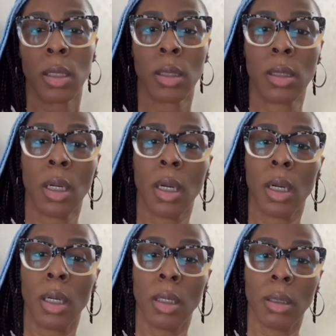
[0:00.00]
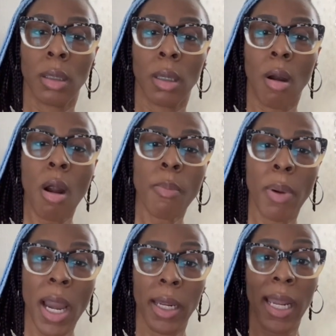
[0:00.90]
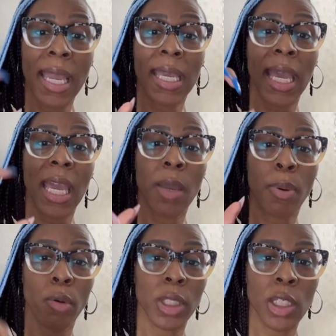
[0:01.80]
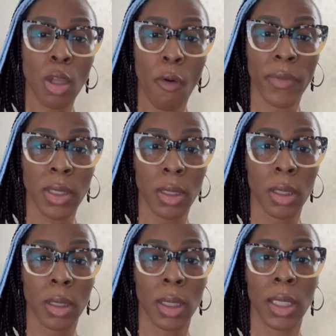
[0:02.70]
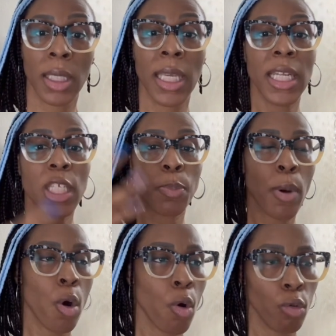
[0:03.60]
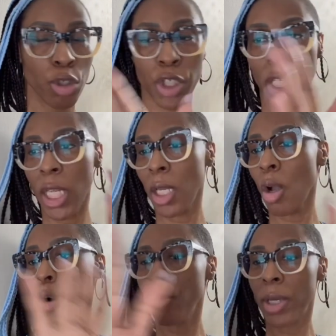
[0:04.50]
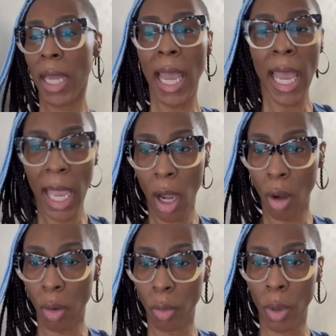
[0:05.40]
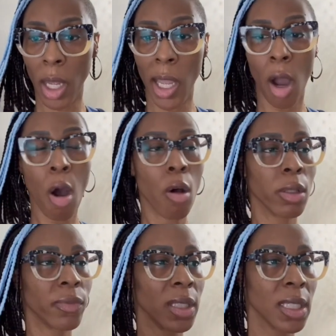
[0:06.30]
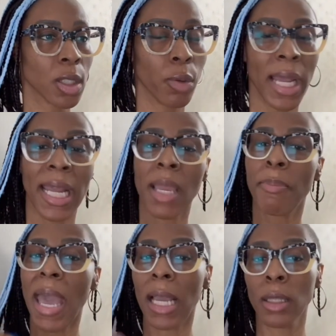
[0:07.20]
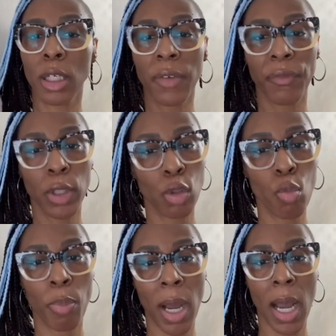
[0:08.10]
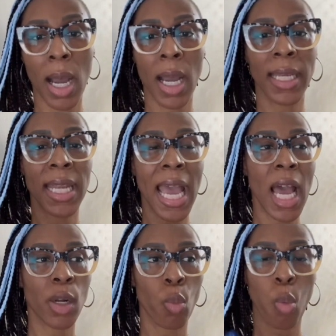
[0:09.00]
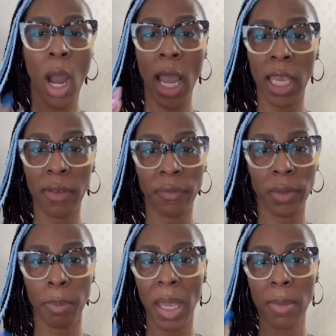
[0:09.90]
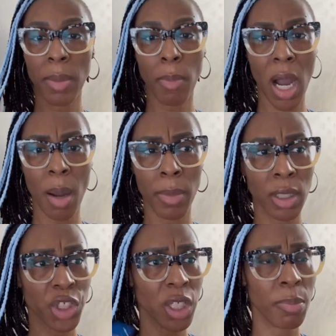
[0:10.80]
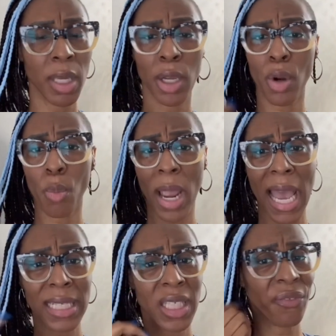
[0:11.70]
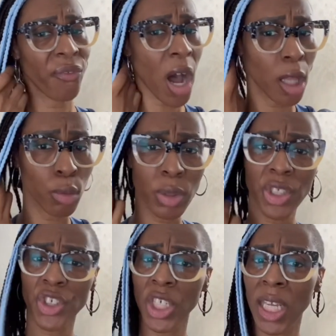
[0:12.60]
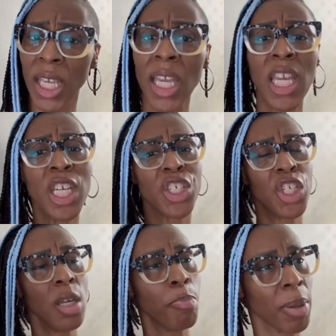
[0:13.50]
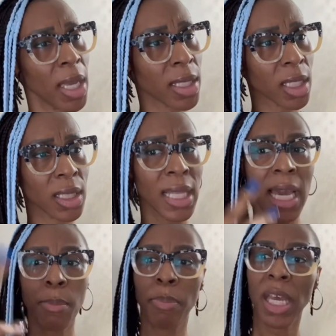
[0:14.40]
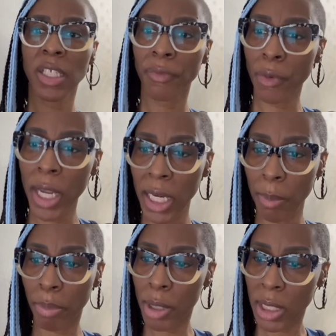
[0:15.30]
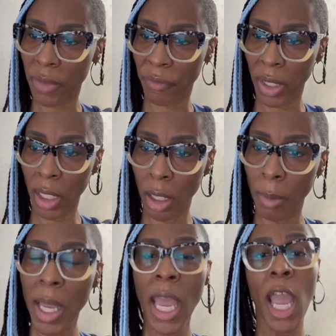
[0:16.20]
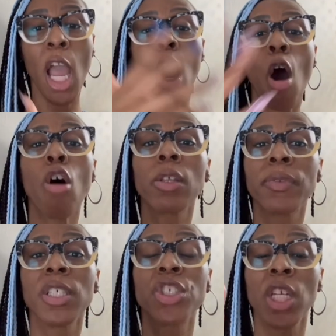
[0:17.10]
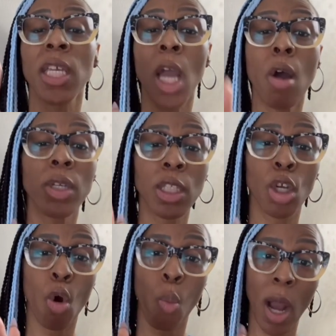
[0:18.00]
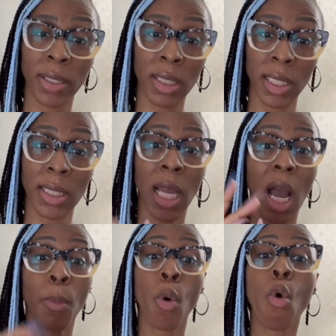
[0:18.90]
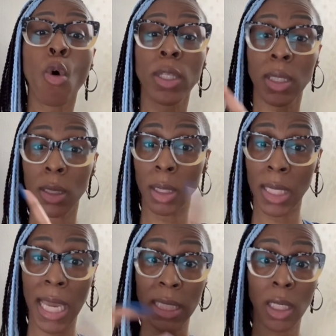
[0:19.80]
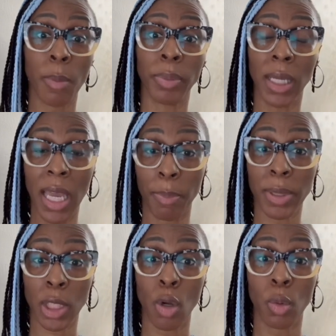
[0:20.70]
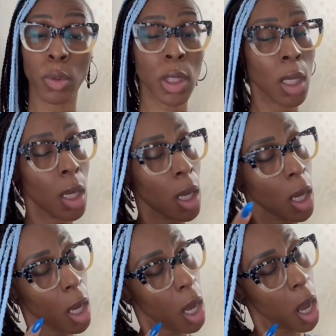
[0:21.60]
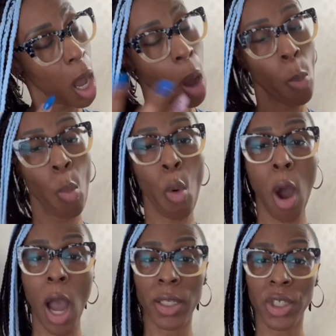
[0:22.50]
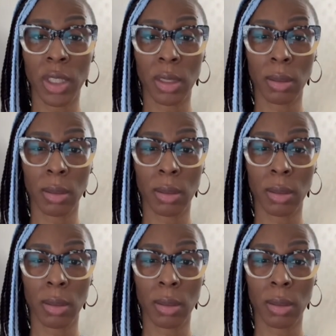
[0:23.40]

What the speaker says: The art buyer, aka police officer, get exposed, shit go down, and all of this. So now they back looking for Lupin. Now the wife, the baby mama, she being harassed and followed and shit. She pissed because now the best friend in prison for him. And all of this shit. Y'all need to go watch this. I'm on to the next couple of episodes. I'm watching.